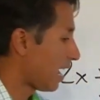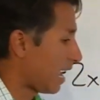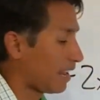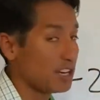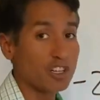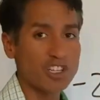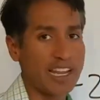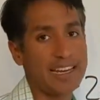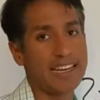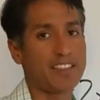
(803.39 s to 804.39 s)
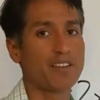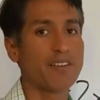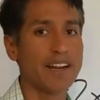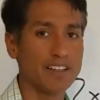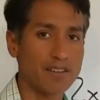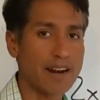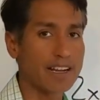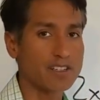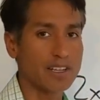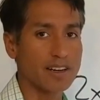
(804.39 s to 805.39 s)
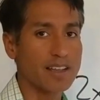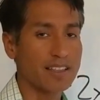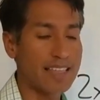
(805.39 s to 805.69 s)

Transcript: and you're shading in the right direction.